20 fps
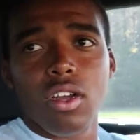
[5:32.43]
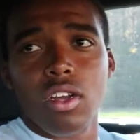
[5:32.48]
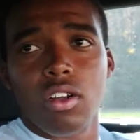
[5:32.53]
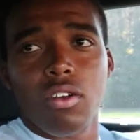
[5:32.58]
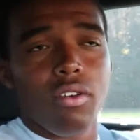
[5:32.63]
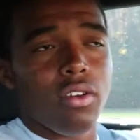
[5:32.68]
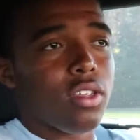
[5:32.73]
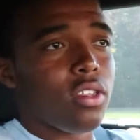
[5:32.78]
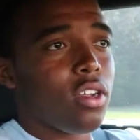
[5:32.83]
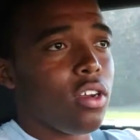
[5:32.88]
Gonna
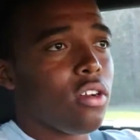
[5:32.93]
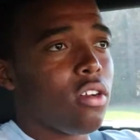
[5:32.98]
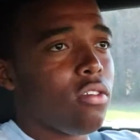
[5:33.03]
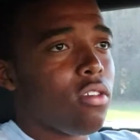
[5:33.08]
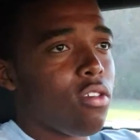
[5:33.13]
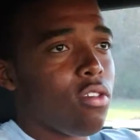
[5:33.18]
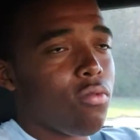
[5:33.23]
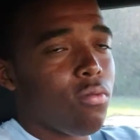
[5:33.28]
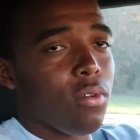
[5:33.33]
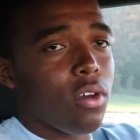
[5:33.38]
go ahead and turn on
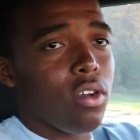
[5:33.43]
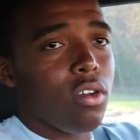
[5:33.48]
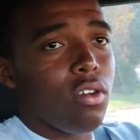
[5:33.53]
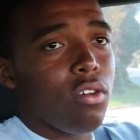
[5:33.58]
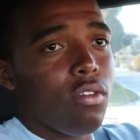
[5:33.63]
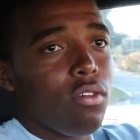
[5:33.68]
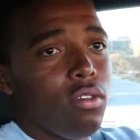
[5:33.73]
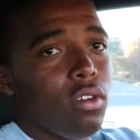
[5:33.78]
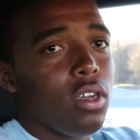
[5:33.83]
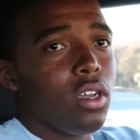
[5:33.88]
this
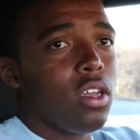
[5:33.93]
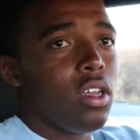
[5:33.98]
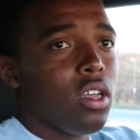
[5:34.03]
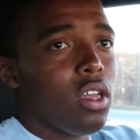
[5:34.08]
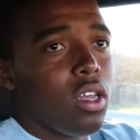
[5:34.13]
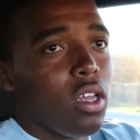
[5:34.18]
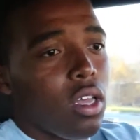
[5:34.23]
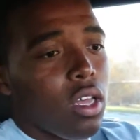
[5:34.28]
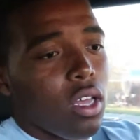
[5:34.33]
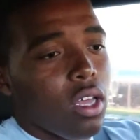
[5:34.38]
road
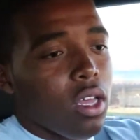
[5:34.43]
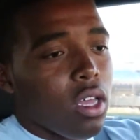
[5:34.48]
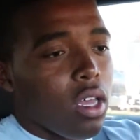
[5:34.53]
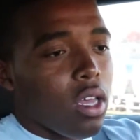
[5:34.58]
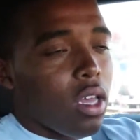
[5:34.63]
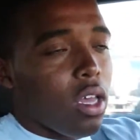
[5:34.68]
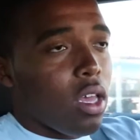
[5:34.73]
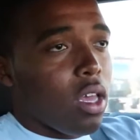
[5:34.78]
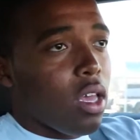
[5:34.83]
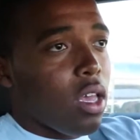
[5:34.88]

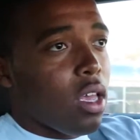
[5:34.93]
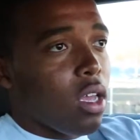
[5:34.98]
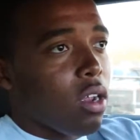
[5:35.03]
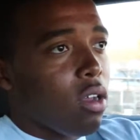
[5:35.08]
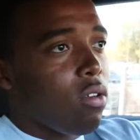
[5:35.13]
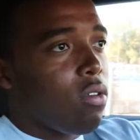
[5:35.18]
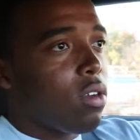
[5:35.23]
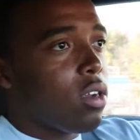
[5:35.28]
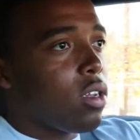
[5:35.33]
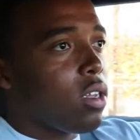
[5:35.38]
and
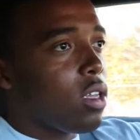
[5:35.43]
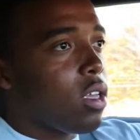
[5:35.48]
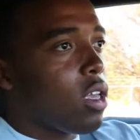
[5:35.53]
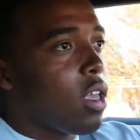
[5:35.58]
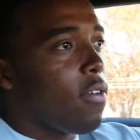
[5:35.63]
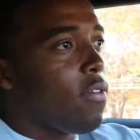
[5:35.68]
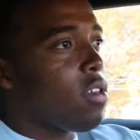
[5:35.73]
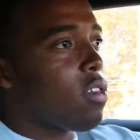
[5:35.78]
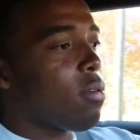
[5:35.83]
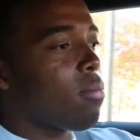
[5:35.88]
go ahead and
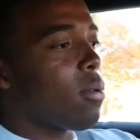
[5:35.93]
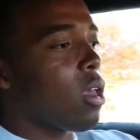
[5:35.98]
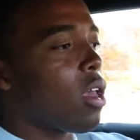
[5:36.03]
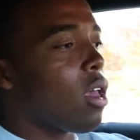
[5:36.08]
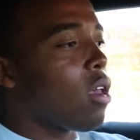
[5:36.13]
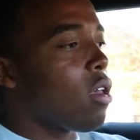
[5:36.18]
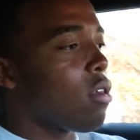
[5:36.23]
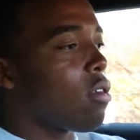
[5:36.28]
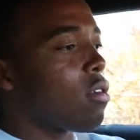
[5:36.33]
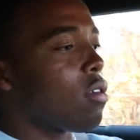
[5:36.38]
give it some
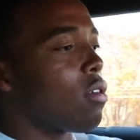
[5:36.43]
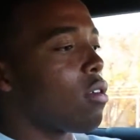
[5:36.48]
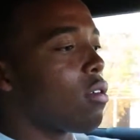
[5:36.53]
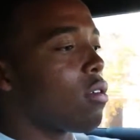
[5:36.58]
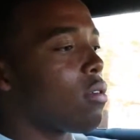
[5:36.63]
gas.